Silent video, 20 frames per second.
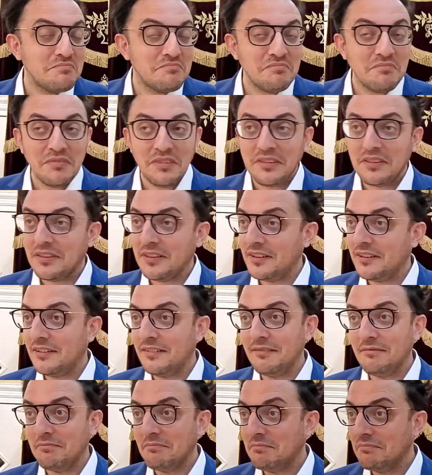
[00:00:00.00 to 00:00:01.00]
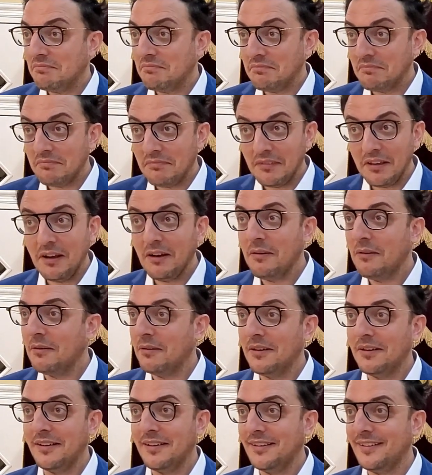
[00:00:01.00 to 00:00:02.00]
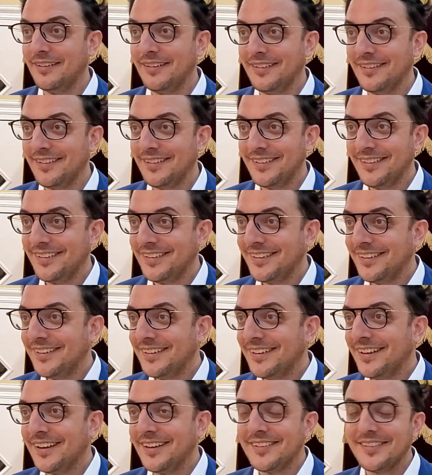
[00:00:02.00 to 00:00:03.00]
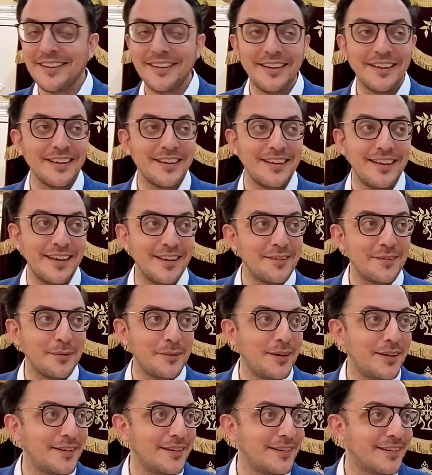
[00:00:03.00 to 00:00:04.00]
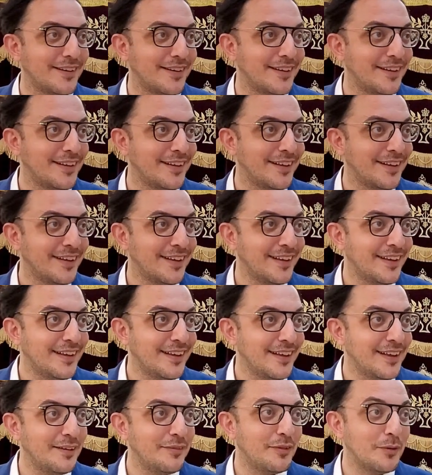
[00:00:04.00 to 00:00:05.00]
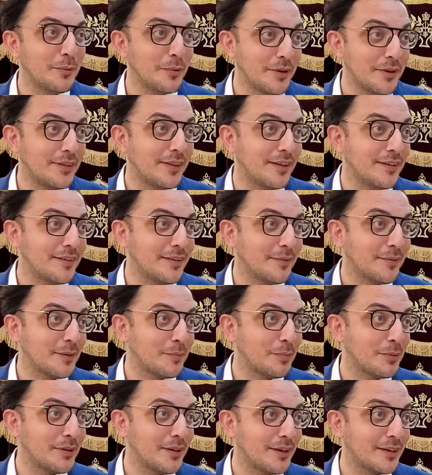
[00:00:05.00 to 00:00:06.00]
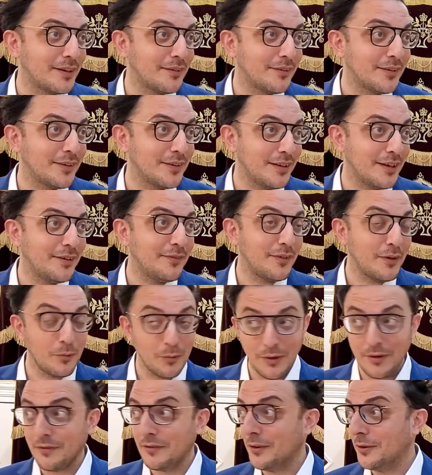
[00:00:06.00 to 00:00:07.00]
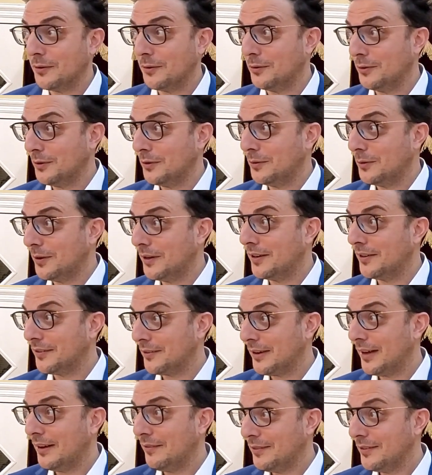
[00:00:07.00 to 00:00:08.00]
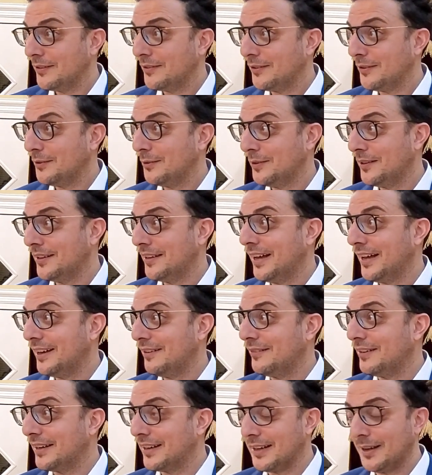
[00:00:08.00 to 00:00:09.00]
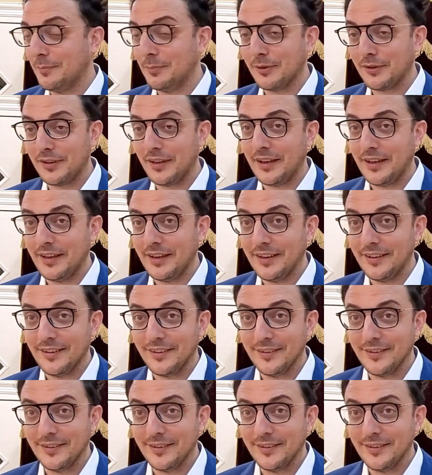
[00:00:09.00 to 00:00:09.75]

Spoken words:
I said, no. I said, and guess what? If you would have done something productive in your life, I would have known who you are. So obviously you did not even accomplish that yet.